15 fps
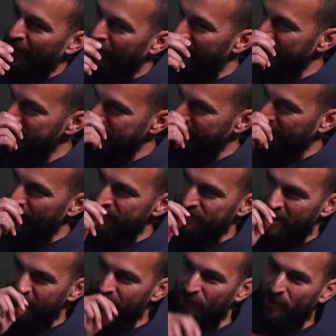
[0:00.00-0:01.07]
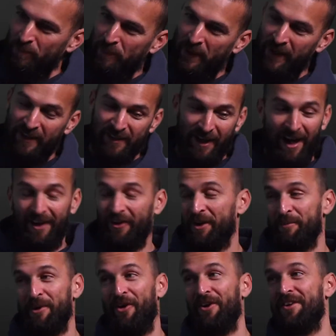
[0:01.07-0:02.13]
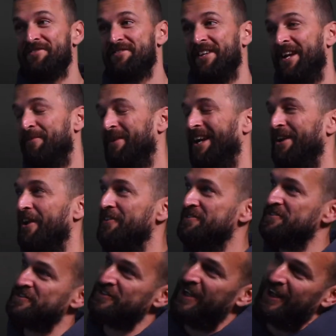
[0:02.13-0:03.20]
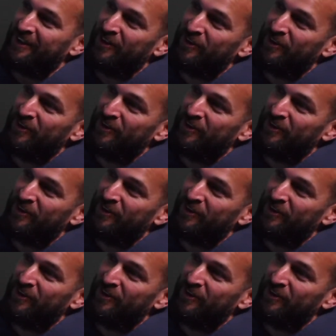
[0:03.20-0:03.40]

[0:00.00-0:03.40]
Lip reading: Lawrence, first overall pick. I got to be honest, and I mean, I know this is like